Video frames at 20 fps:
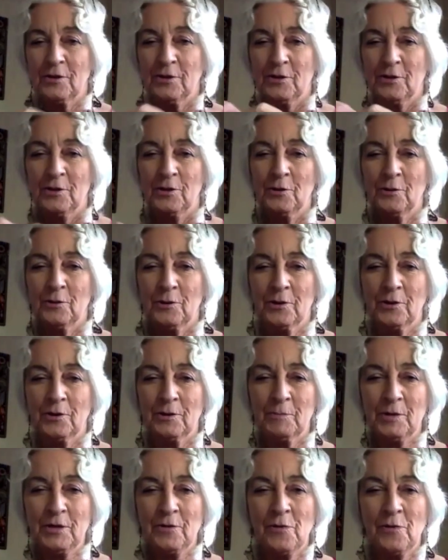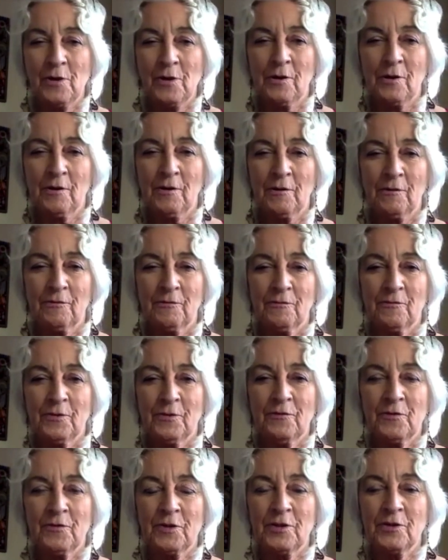who are in their
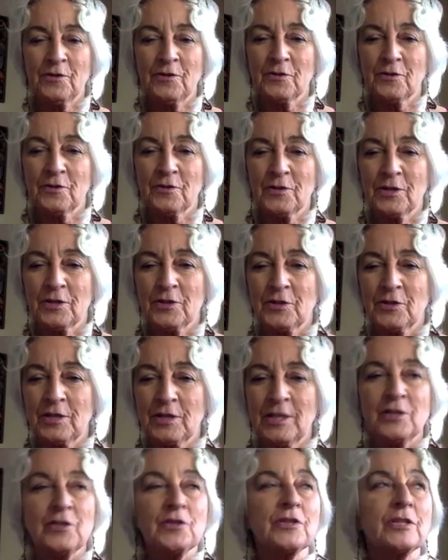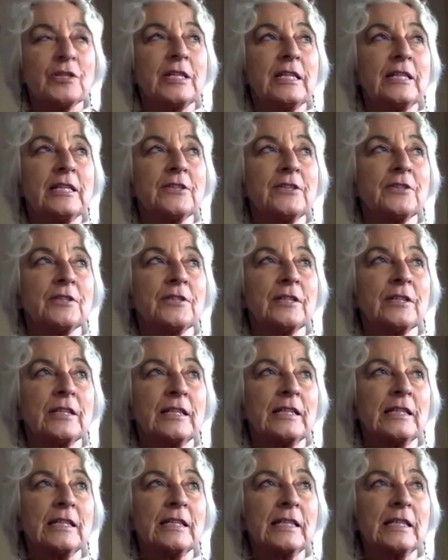50s and 60s,
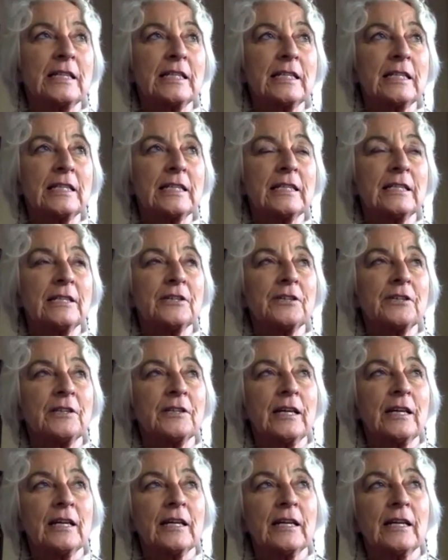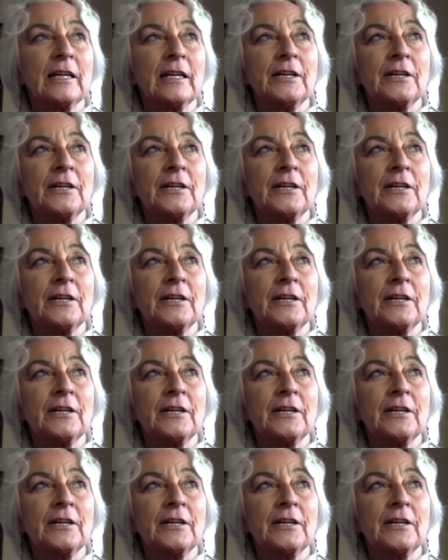it's like